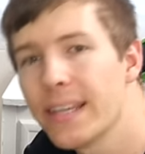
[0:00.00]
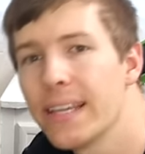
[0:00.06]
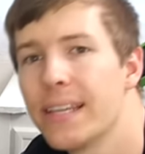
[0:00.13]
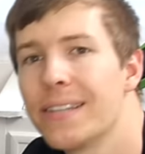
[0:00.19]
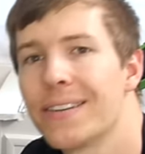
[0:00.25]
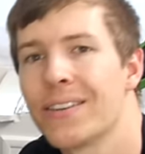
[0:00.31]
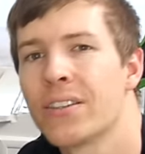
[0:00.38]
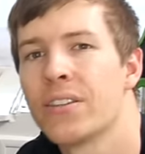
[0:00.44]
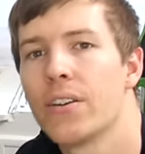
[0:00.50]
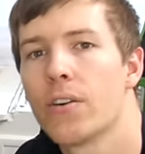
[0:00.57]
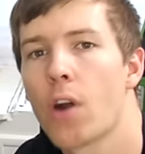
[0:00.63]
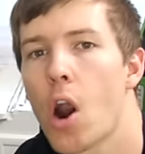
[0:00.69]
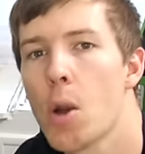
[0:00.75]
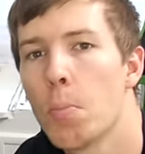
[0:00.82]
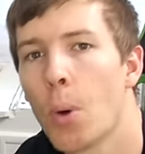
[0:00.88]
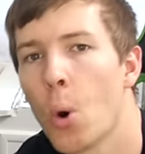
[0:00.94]
is
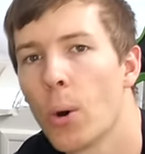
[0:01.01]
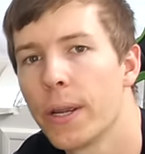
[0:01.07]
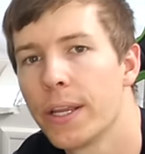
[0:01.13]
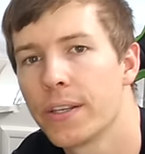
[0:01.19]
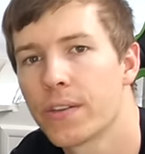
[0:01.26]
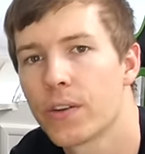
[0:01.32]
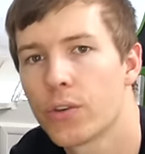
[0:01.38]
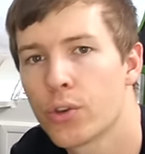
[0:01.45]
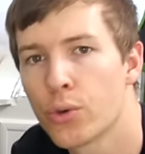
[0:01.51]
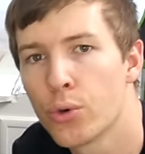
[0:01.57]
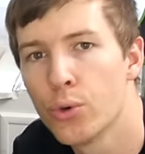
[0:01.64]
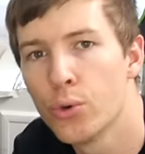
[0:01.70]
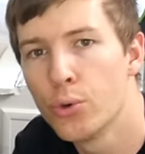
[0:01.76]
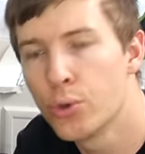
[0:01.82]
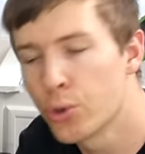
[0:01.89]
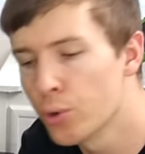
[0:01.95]

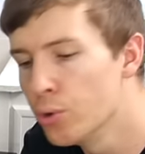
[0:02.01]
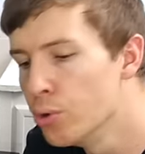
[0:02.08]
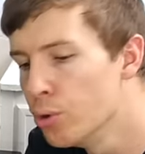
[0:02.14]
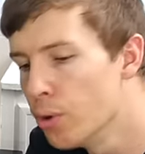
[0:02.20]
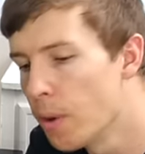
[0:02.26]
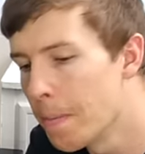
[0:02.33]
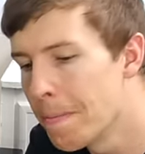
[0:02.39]
0.22